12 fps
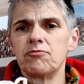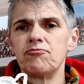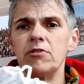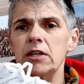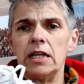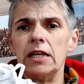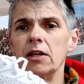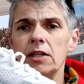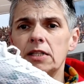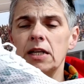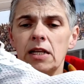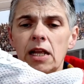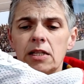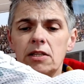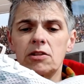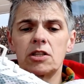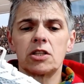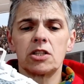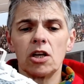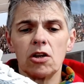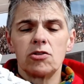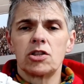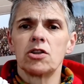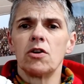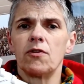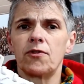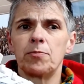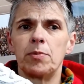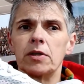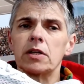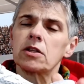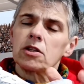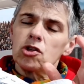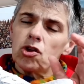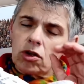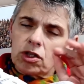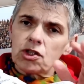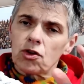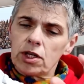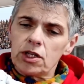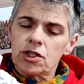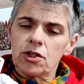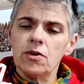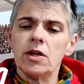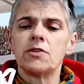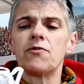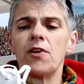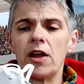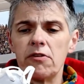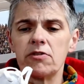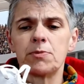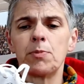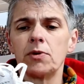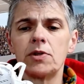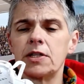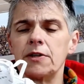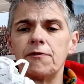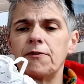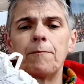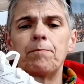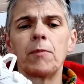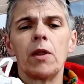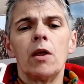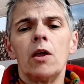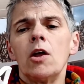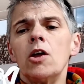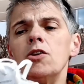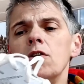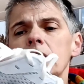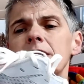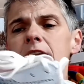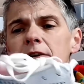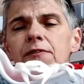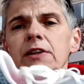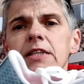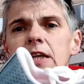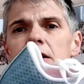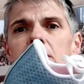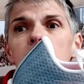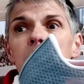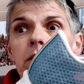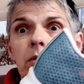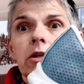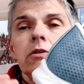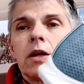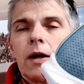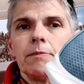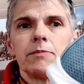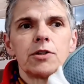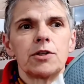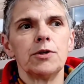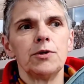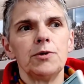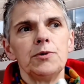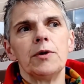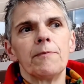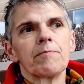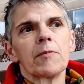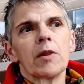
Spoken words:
is really nice. It's so soft, but not a soggy shoe. It's very responsive. You can definitely tell though when you come to